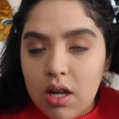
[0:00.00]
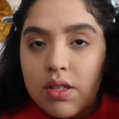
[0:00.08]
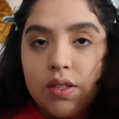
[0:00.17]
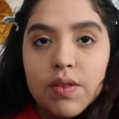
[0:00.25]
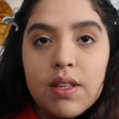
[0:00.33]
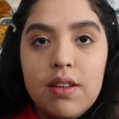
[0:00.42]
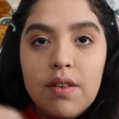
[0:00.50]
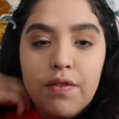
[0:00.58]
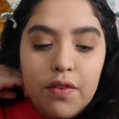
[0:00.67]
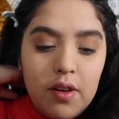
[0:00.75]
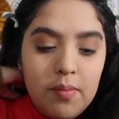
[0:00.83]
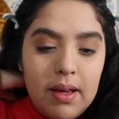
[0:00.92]
So then
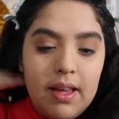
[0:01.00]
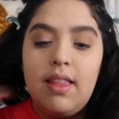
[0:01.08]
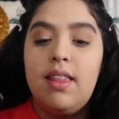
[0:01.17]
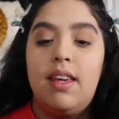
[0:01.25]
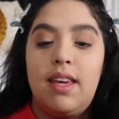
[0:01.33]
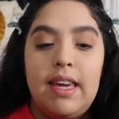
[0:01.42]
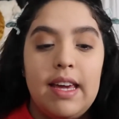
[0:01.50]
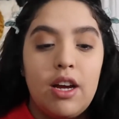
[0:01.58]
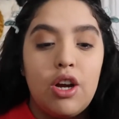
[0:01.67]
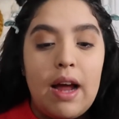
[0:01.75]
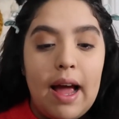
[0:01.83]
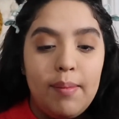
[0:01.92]
from
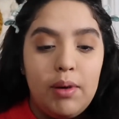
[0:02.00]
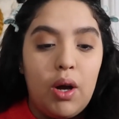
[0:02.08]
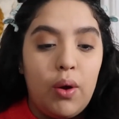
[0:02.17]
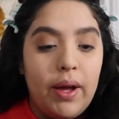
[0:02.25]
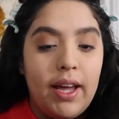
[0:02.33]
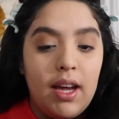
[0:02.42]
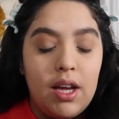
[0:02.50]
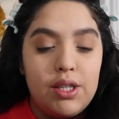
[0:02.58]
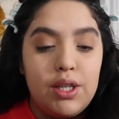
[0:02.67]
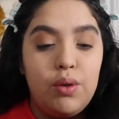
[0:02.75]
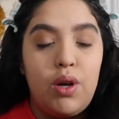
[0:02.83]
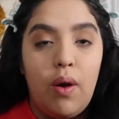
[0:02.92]
here, I'm going
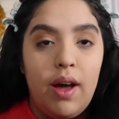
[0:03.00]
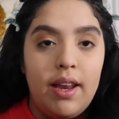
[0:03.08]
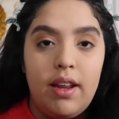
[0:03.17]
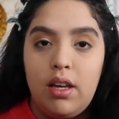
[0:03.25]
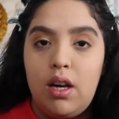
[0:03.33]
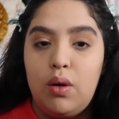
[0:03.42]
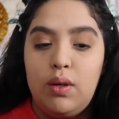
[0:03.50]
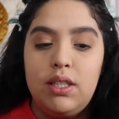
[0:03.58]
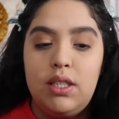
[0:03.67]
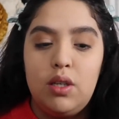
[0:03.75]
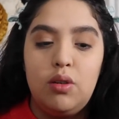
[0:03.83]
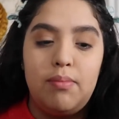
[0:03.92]
to go ahead and go
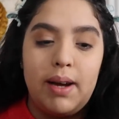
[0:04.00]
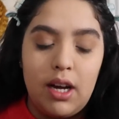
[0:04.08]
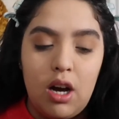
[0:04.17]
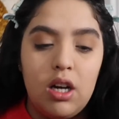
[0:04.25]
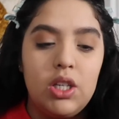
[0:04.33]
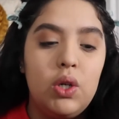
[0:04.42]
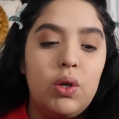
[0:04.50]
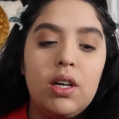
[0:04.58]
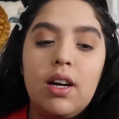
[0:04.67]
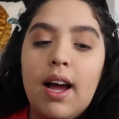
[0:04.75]
into my contour.